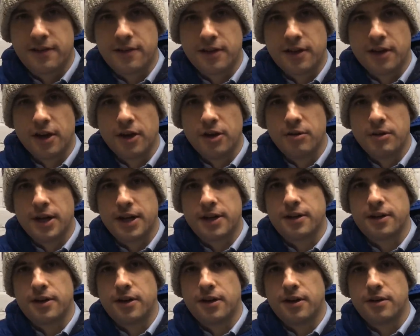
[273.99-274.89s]
to go
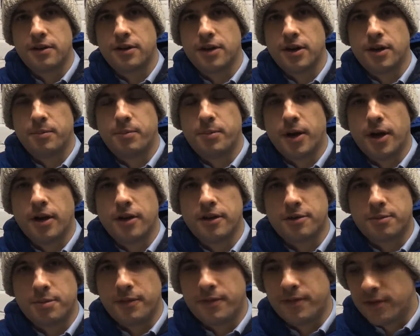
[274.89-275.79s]
had I not got
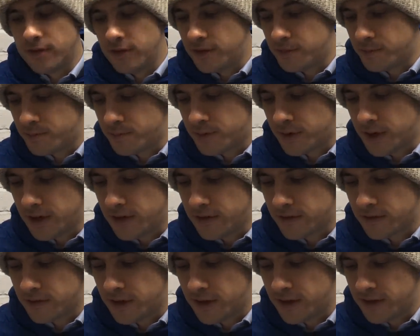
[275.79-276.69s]
Barnes before his
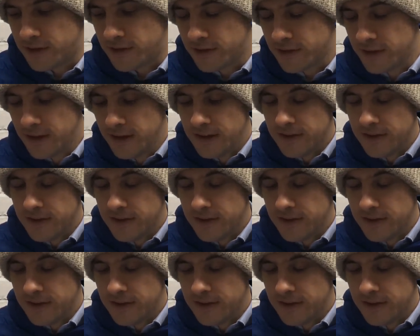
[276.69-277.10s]
price rise.